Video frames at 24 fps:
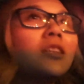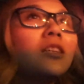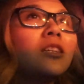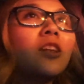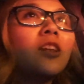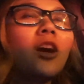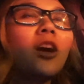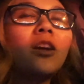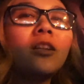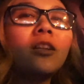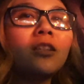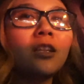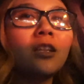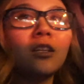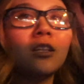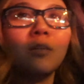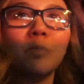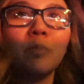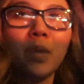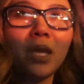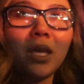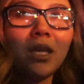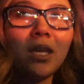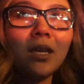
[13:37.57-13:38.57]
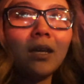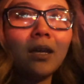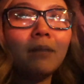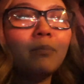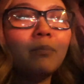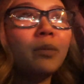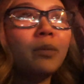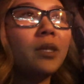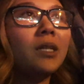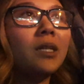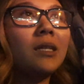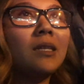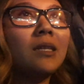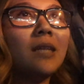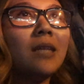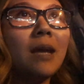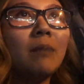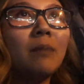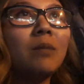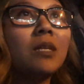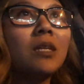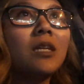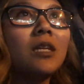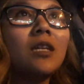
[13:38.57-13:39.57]
gone in there to pee, but
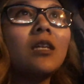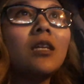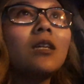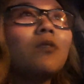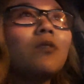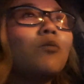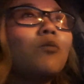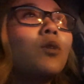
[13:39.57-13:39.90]
damn it, it